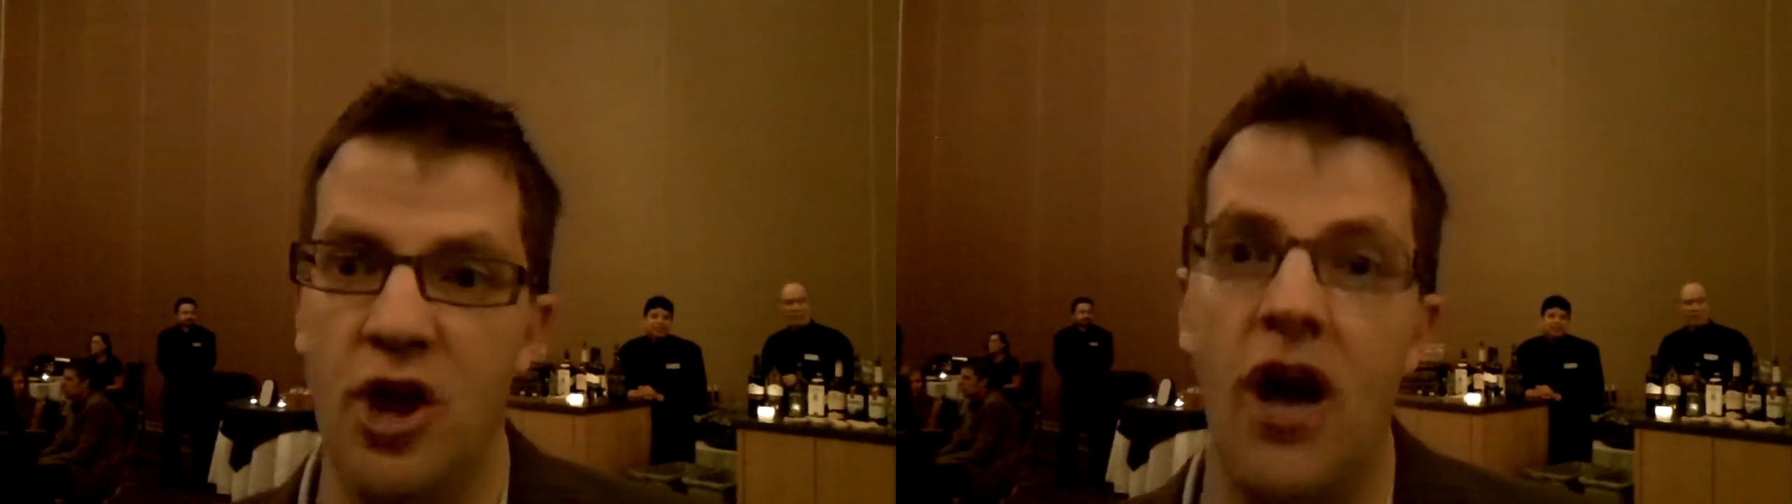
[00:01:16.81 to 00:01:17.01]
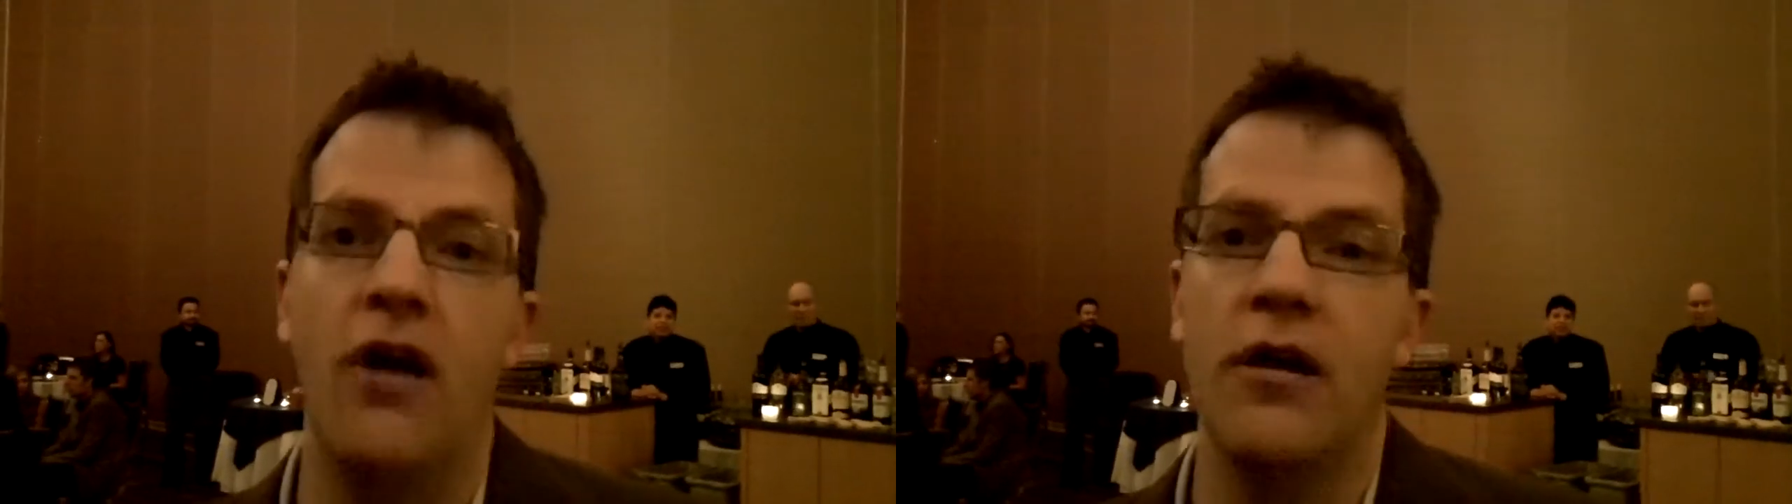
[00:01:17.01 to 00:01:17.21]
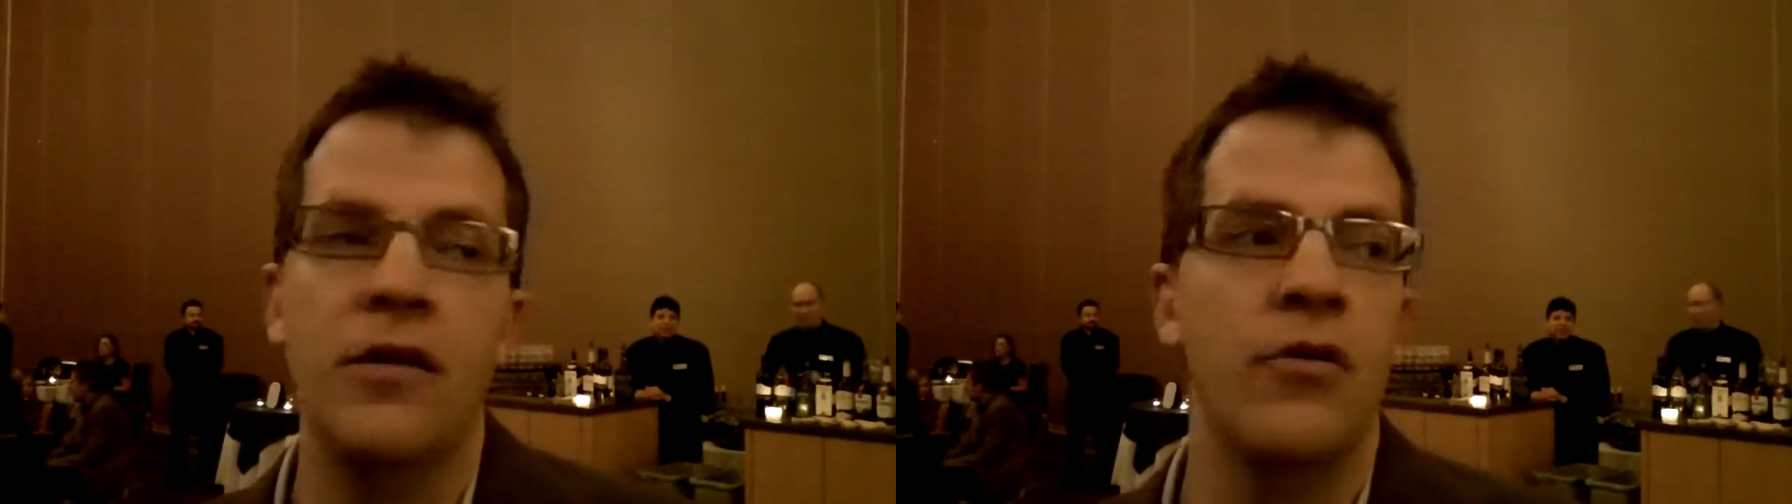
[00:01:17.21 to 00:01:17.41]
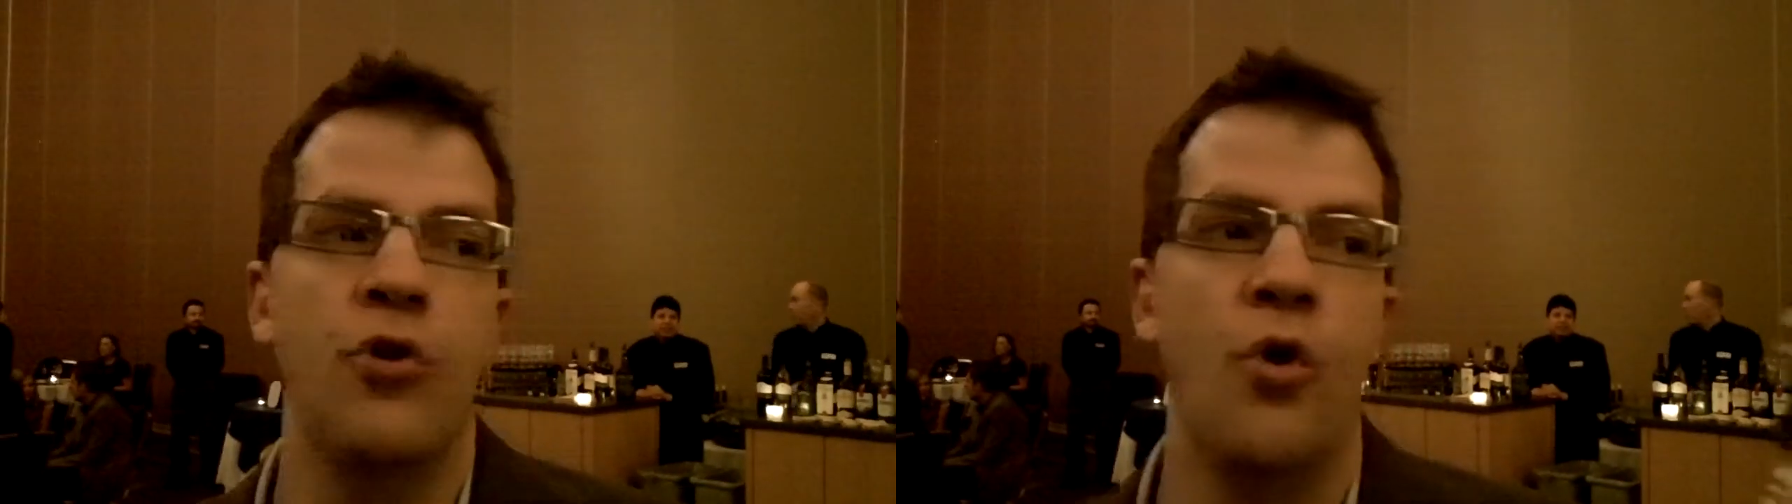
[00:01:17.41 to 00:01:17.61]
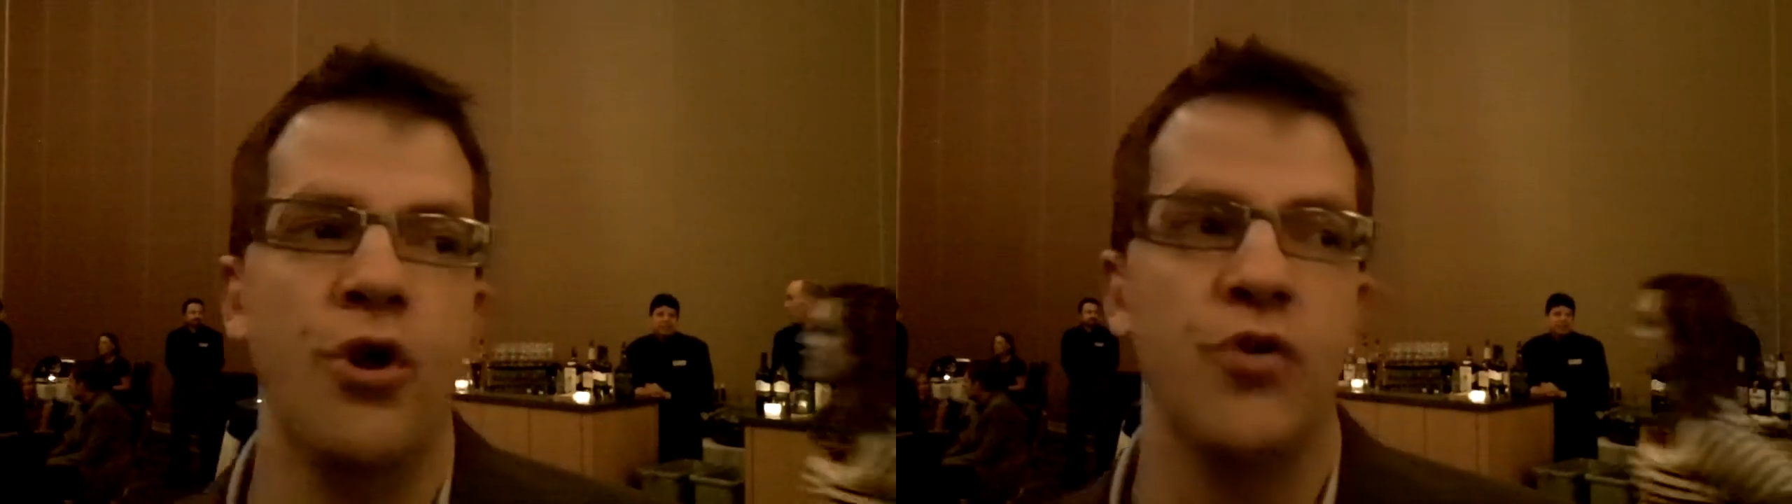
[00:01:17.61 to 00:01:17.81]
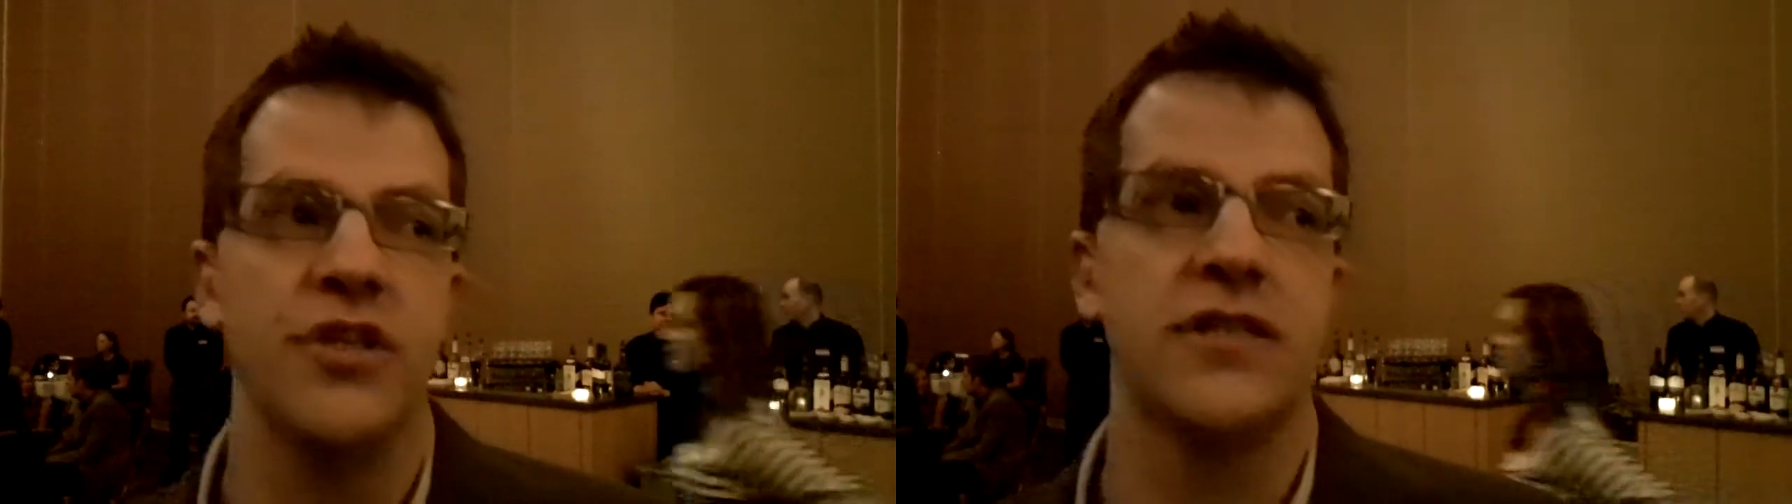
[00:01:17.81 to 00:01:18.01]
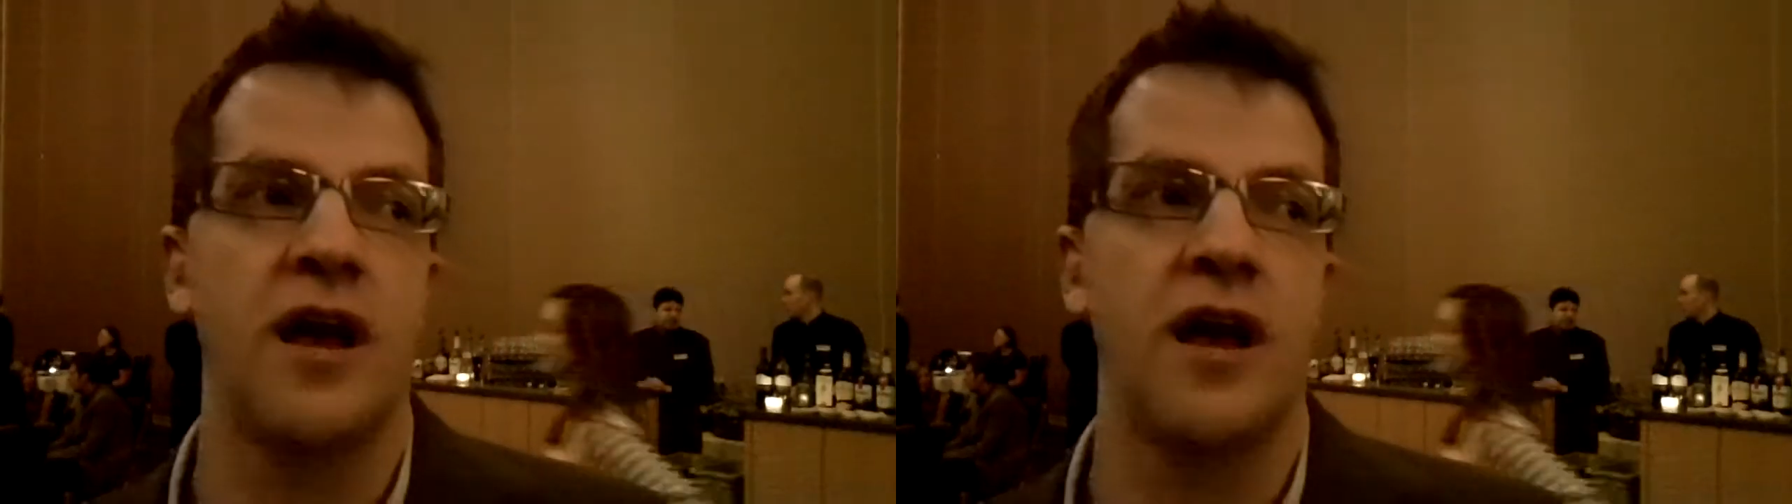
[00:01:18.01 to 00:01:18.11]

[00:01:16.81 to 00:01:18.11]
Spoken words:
No one knew at the